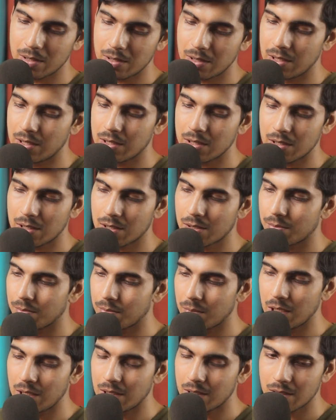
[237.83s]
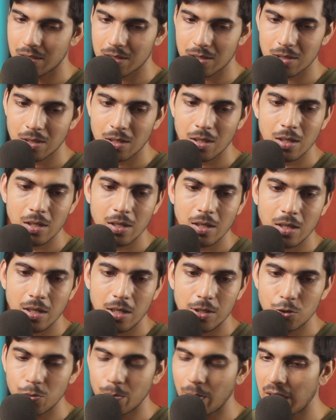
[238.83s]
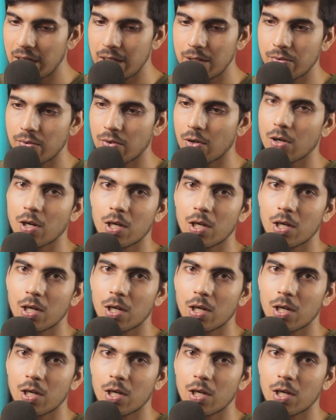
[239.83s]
It's you buy it for